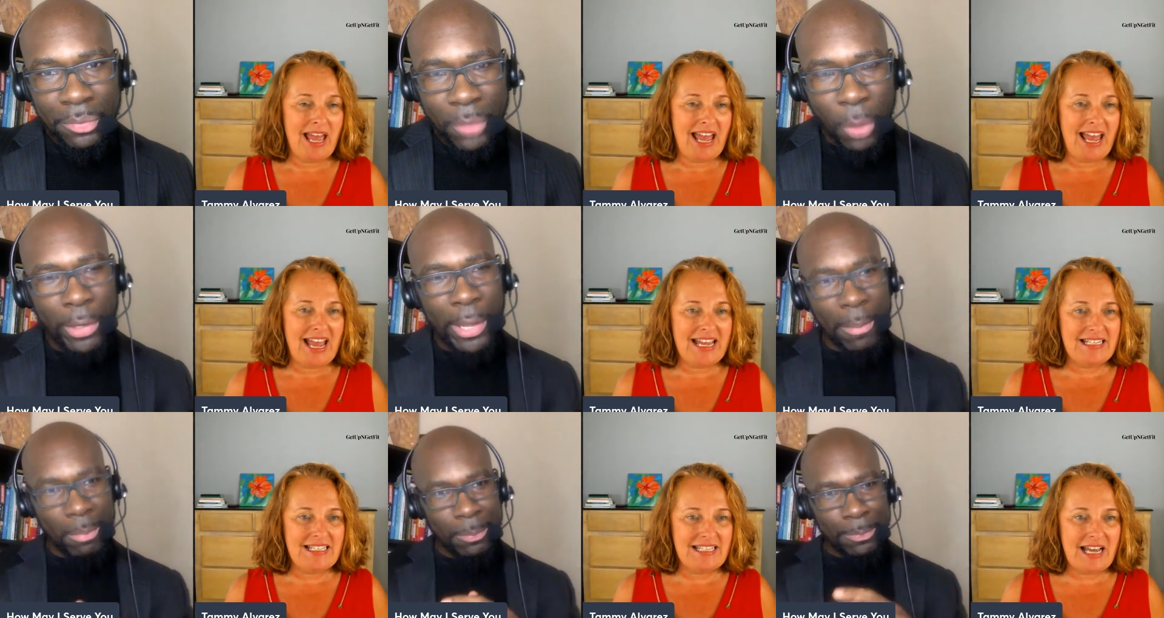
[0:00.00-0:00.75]
Speaker 1: Okay.
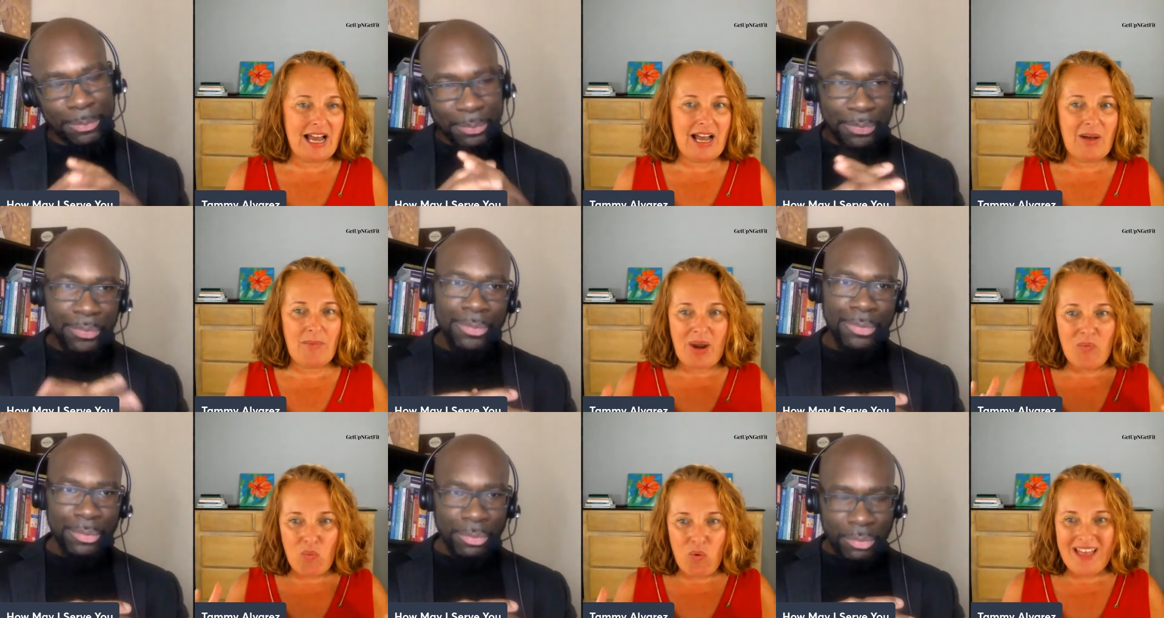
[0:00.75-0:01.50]
And um,
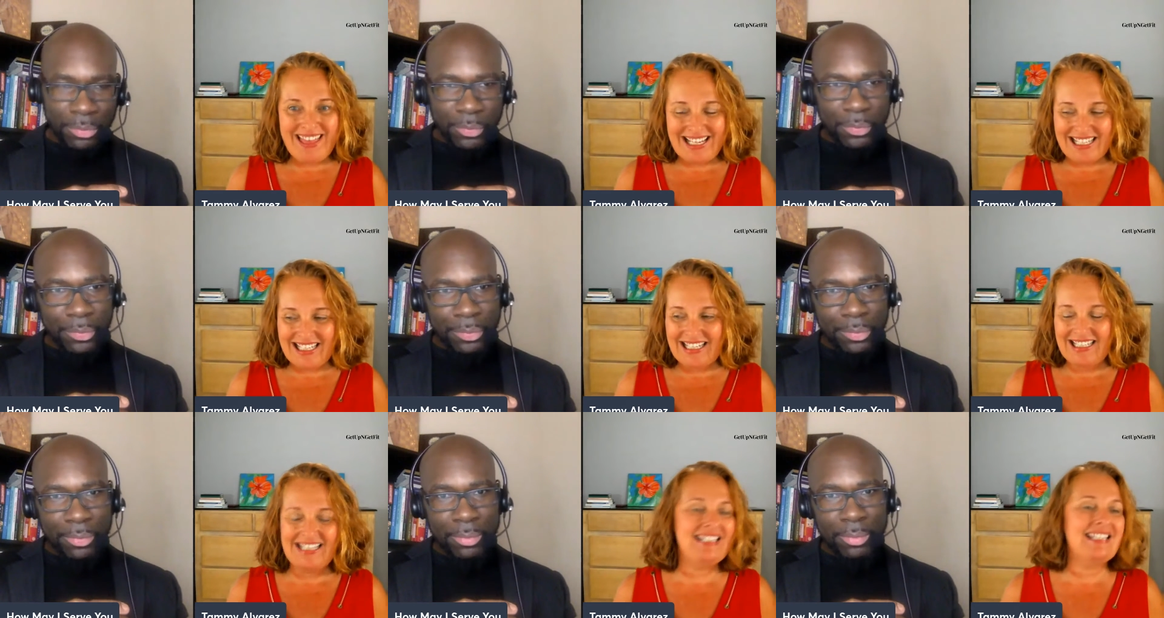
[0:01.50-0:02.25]
and what this
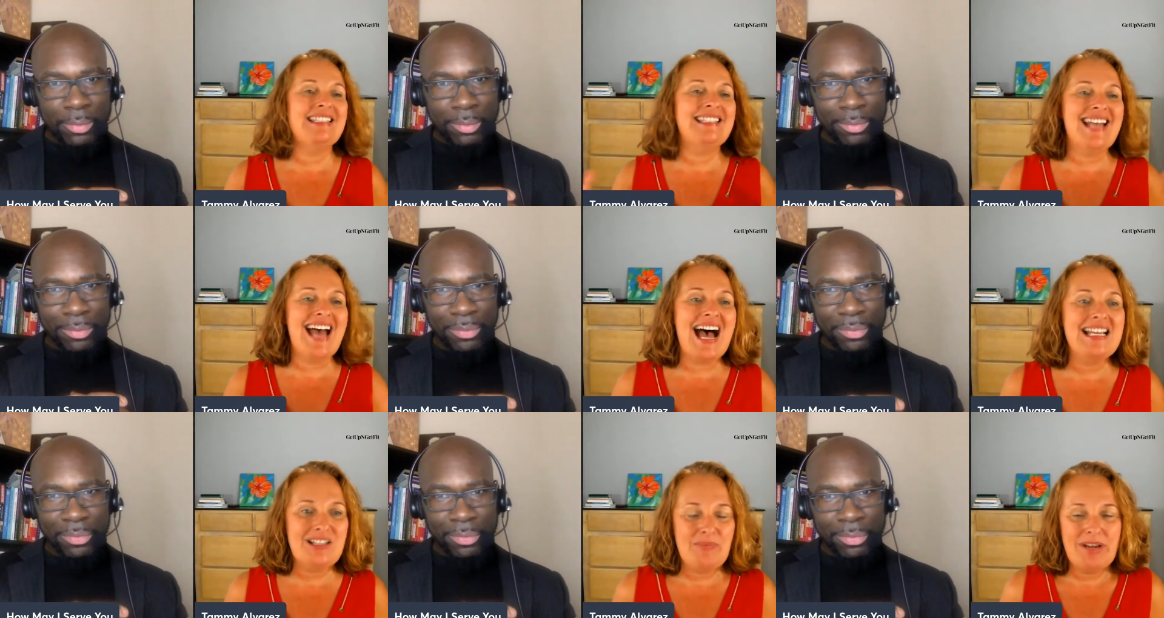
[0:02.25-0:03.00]
is is this is an
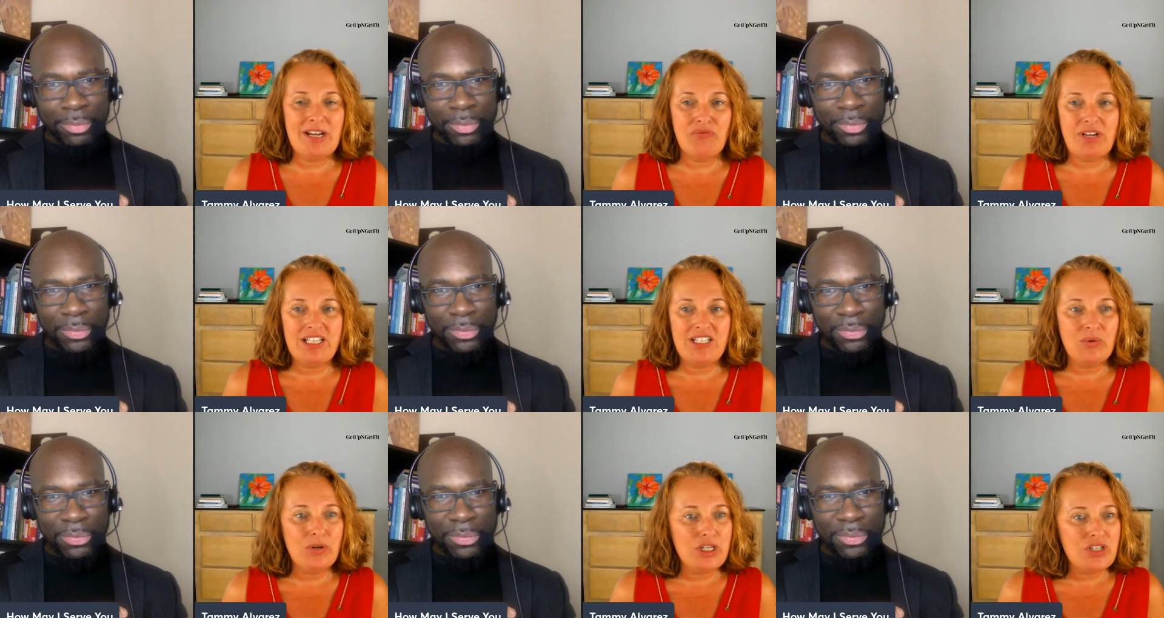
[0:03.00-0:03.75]
on-demand
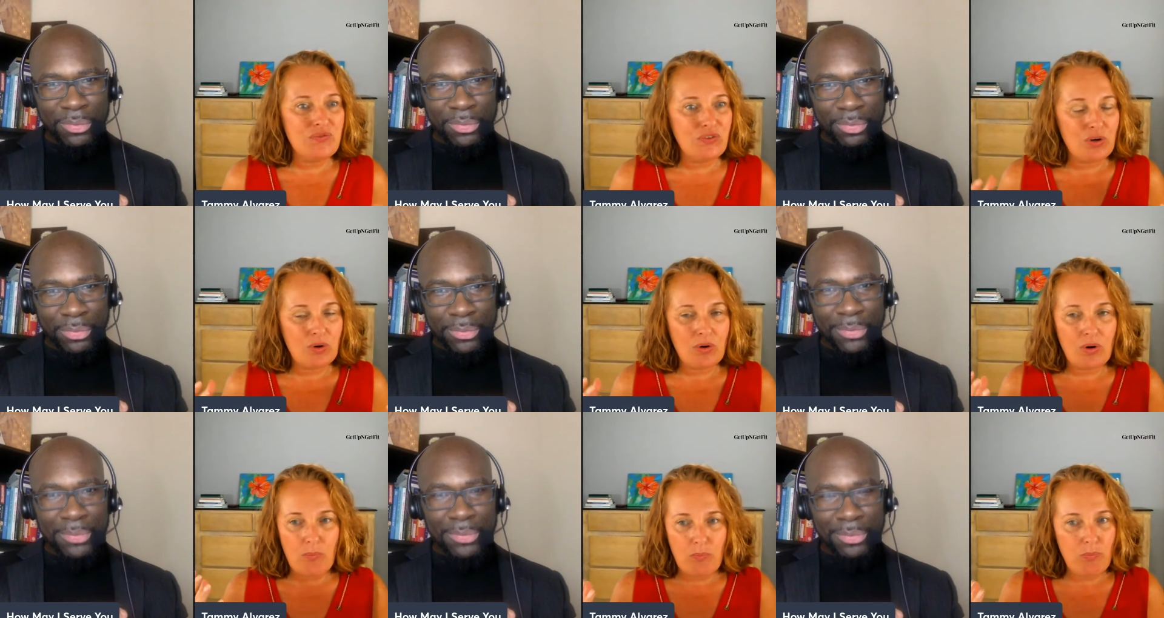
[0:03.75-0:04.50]
resource
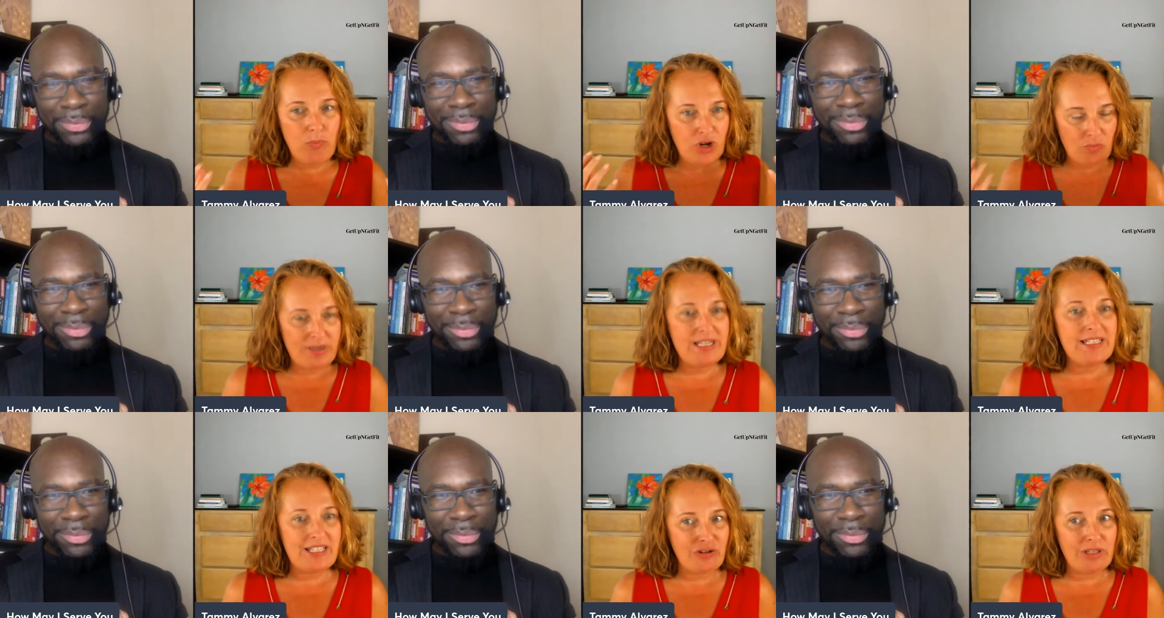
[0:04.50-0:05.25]
for you know
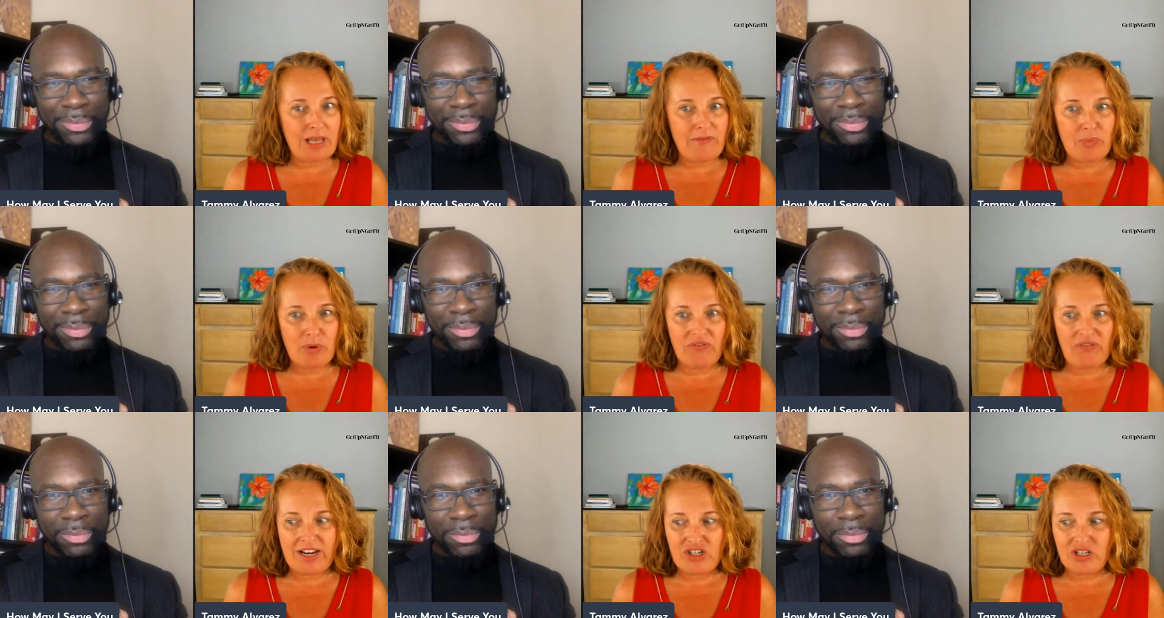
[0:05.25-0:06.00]
mid to senior level
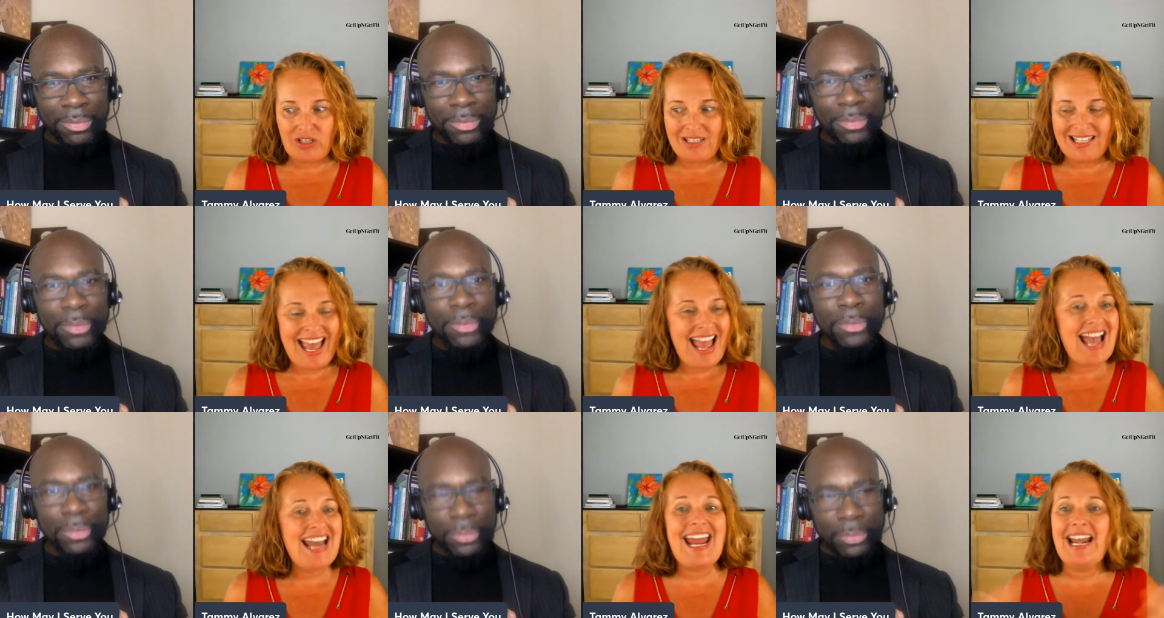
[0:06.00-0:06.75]
professionals
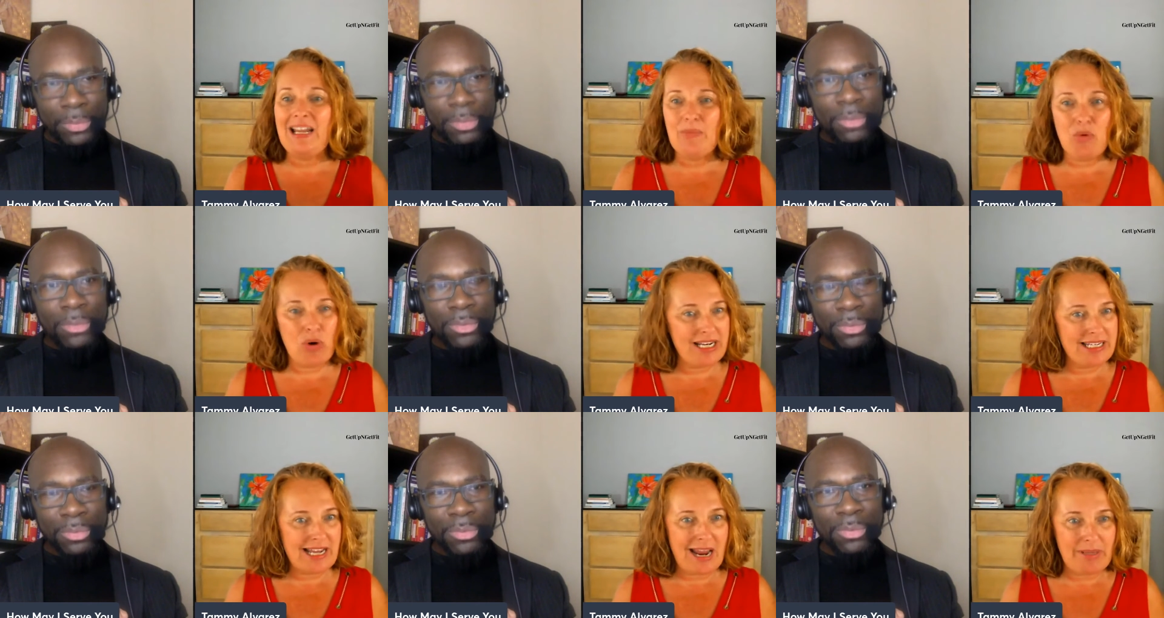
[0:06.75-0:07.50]
at any
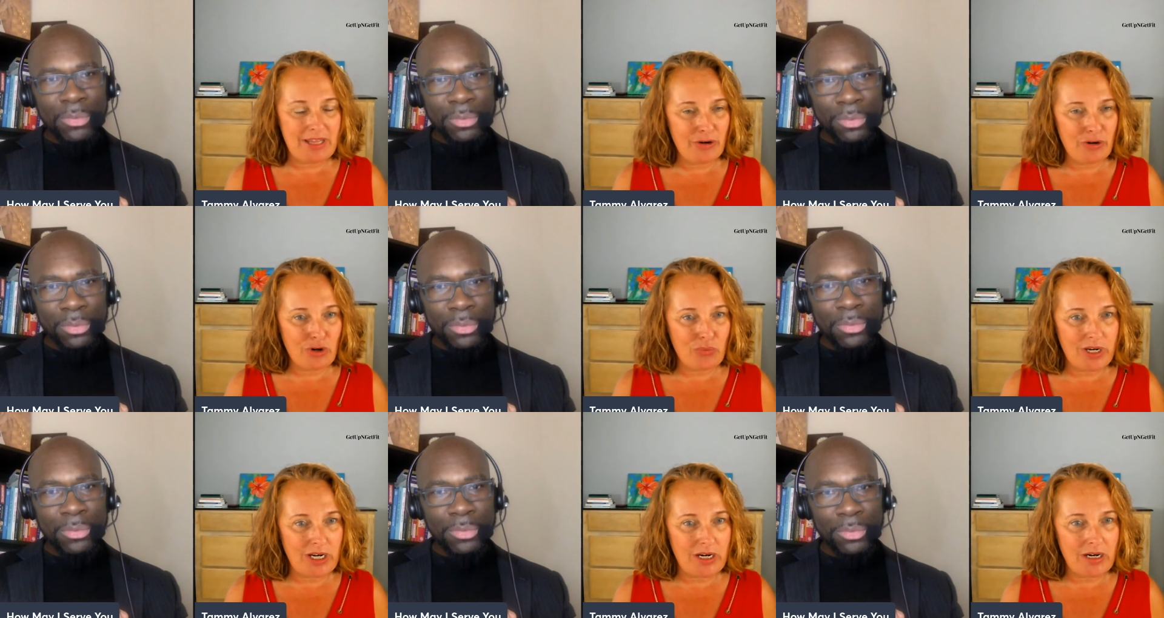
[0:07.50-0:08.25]
point in time in their
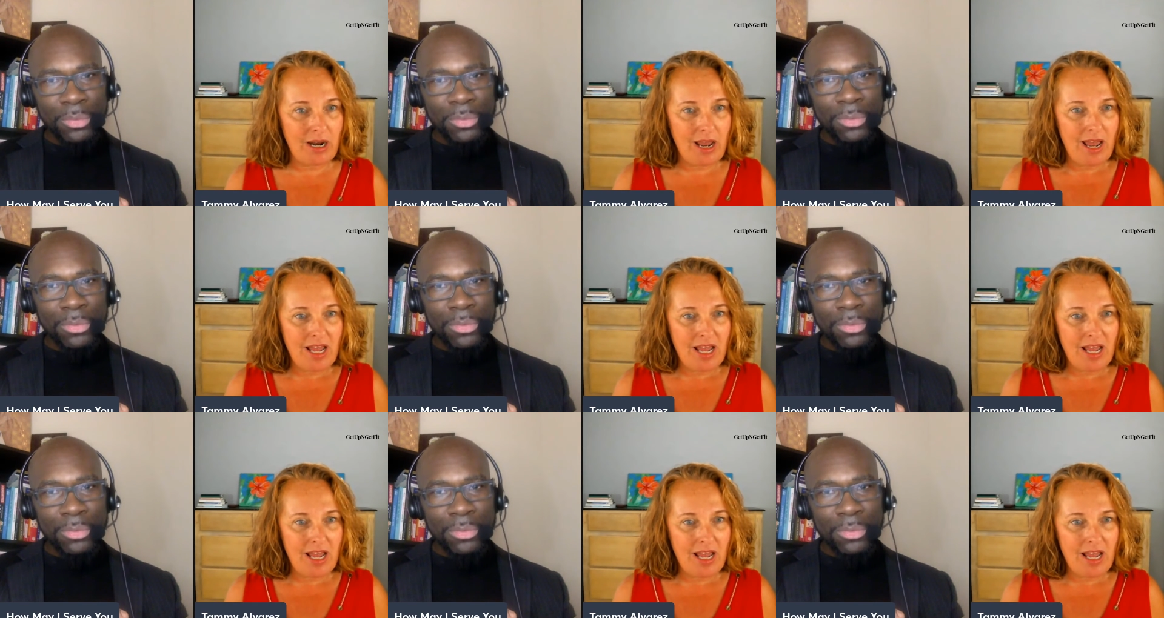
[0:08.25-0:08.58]
career.